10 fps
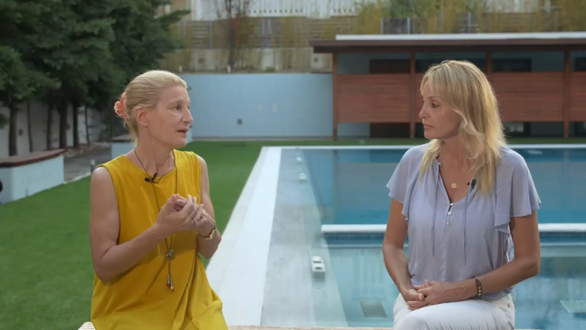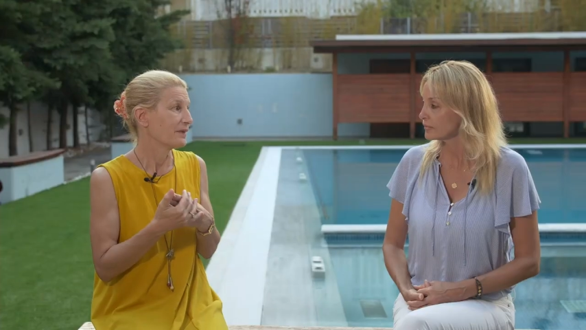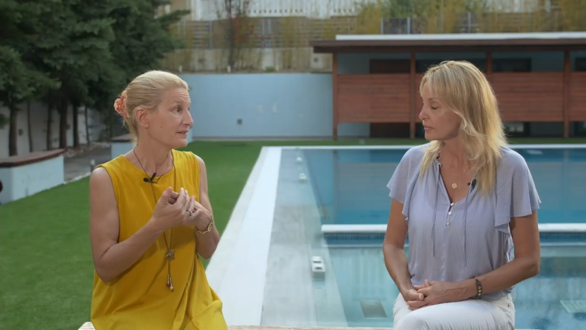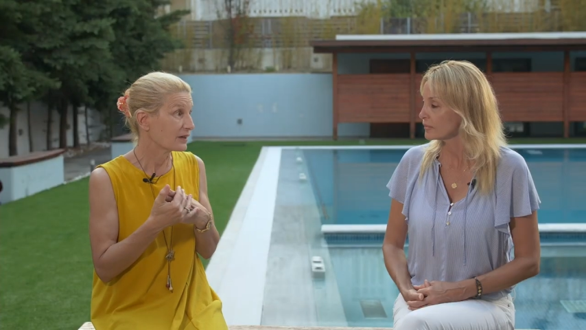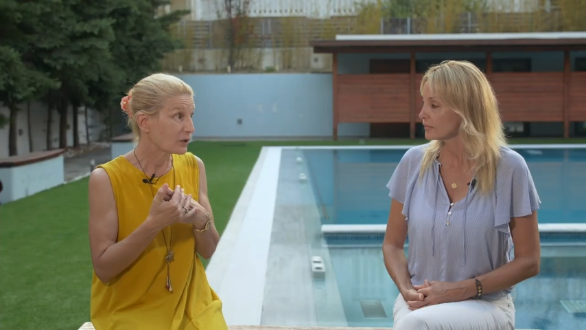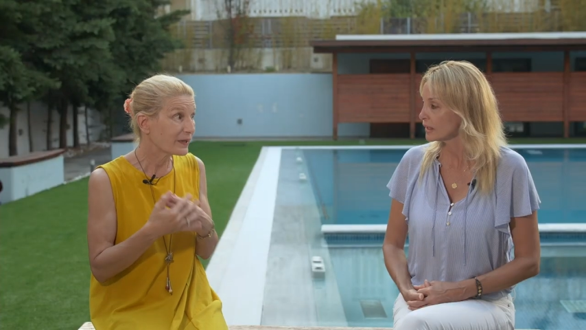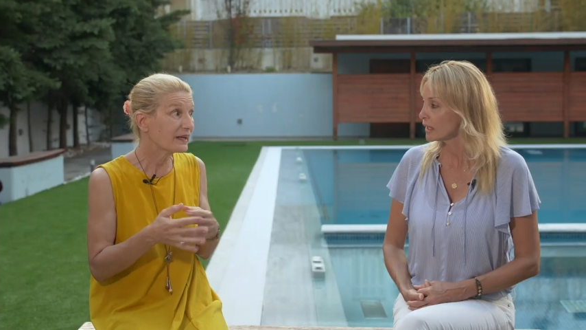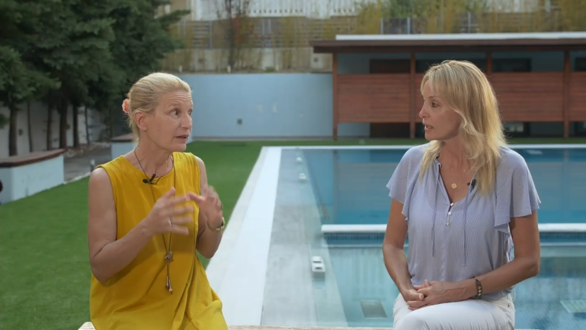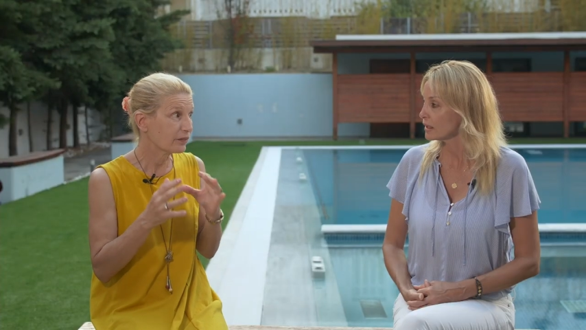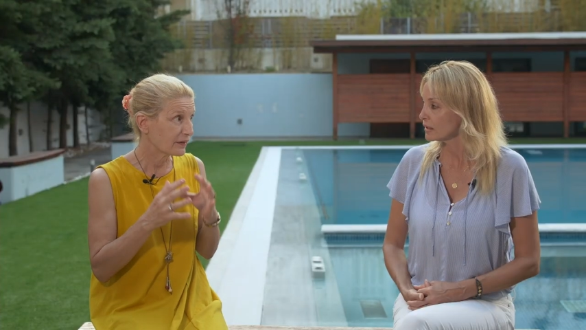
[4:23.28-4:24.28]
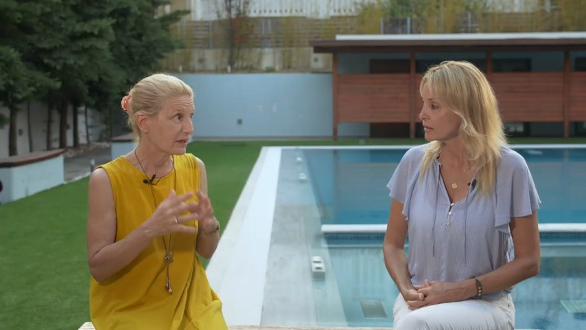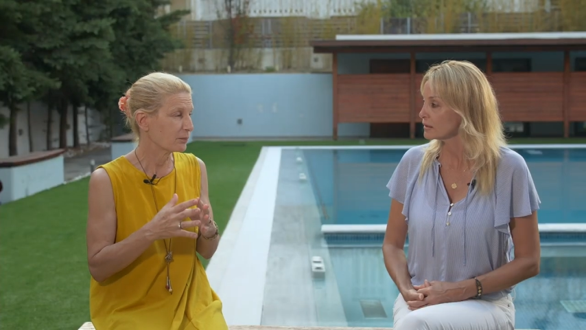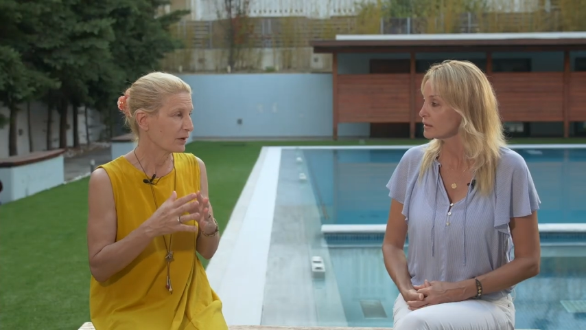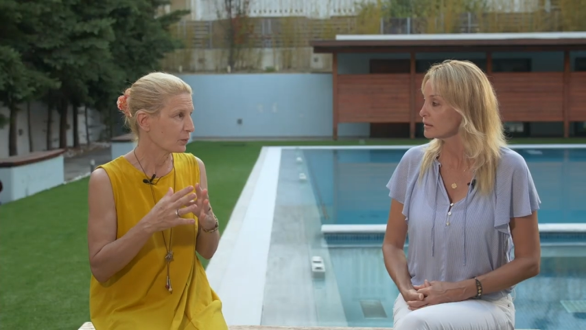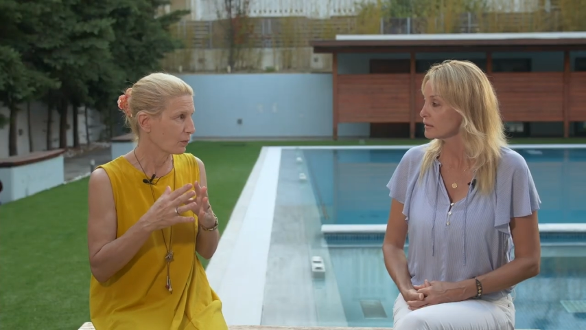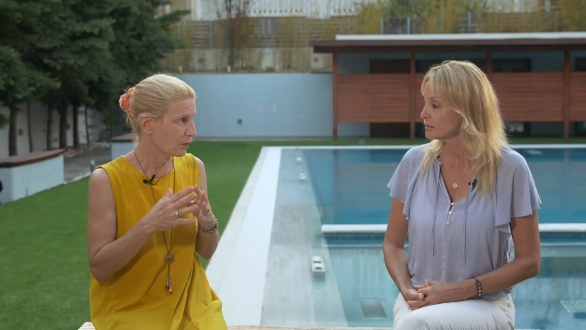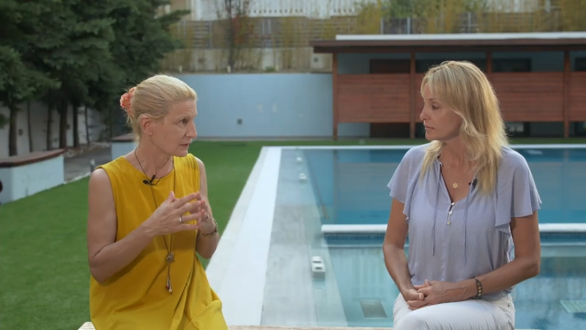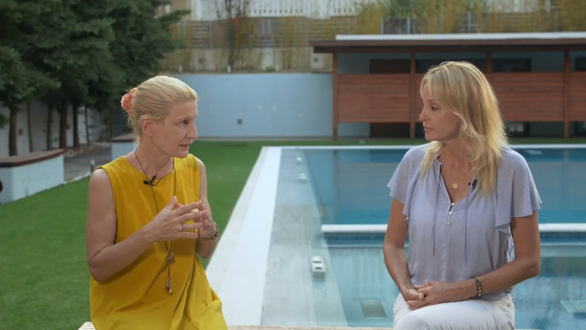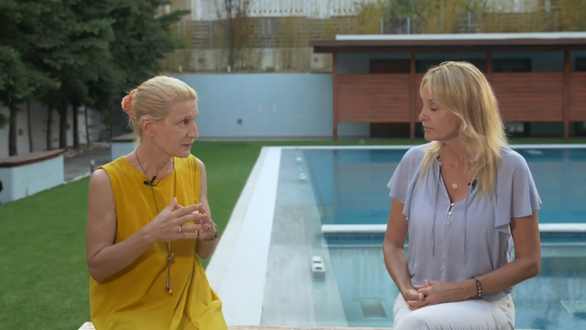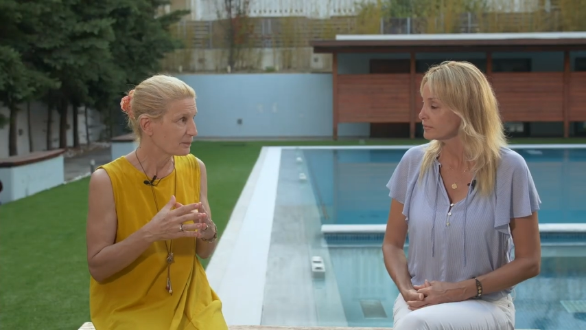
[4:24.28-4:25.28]
Speaker 1: but really thermal
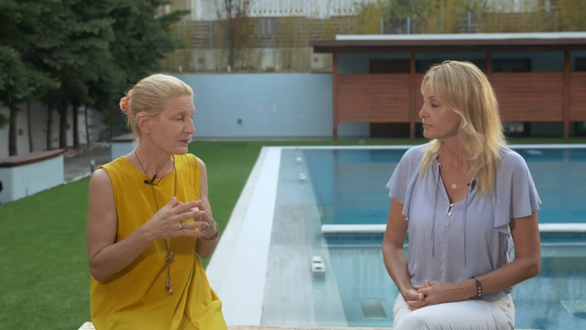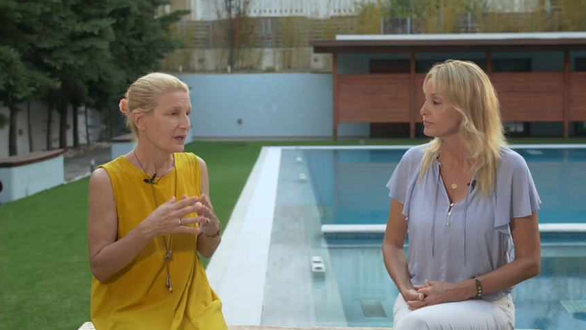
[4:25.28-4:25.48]
water,